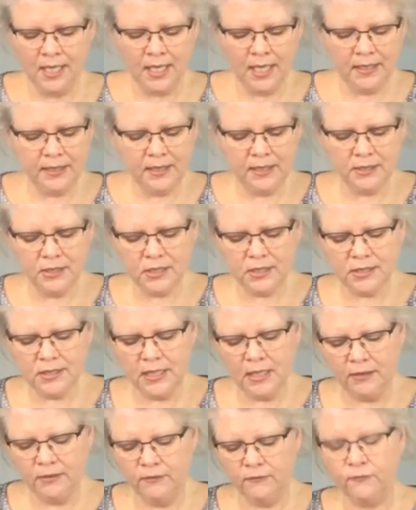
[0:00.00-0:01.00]
And then just
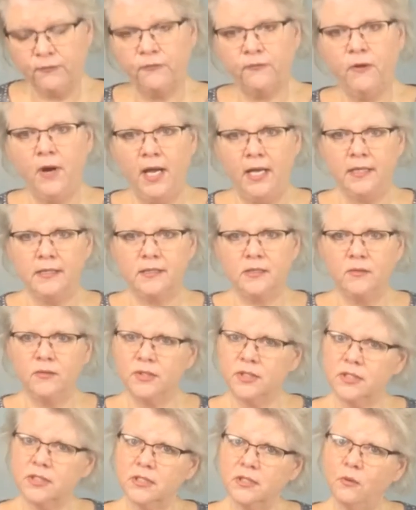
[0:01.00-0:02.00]
down in front, so
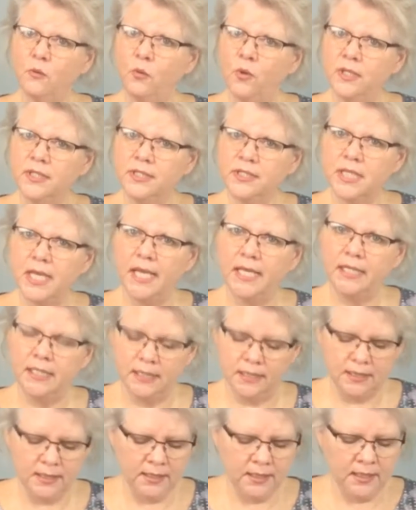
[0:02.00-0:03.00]
it's just a
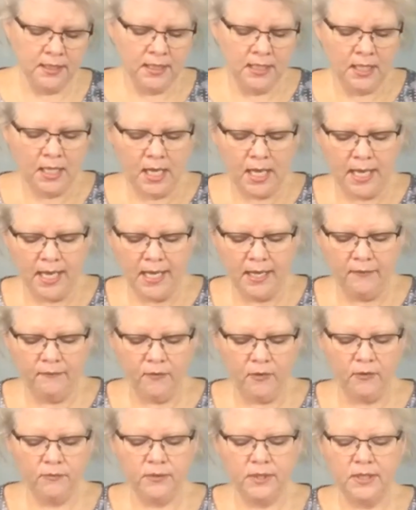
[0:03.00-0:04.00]
one-sided, I
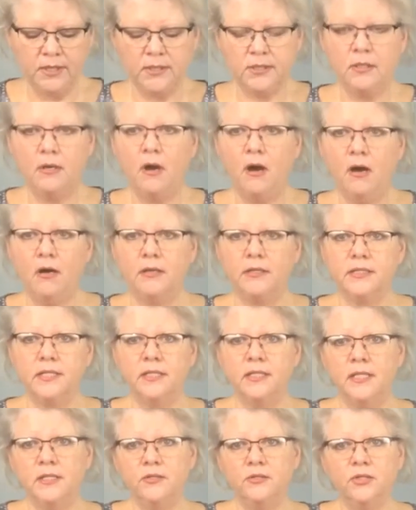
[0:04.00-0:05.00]
have these hearts.
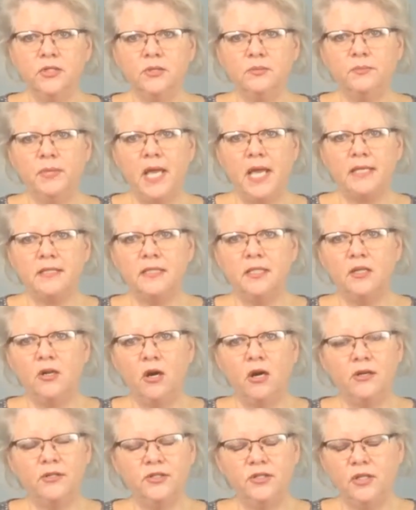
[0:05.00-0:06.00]
And these are just plastic
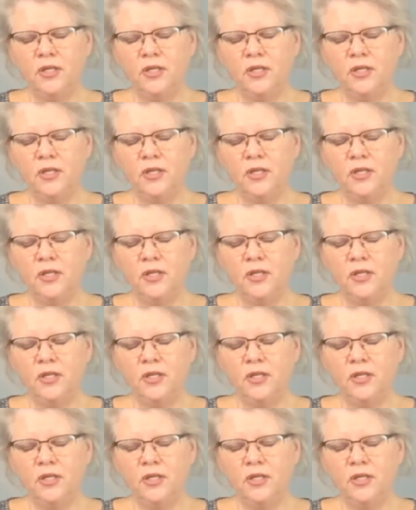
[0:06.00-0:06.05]
hearts.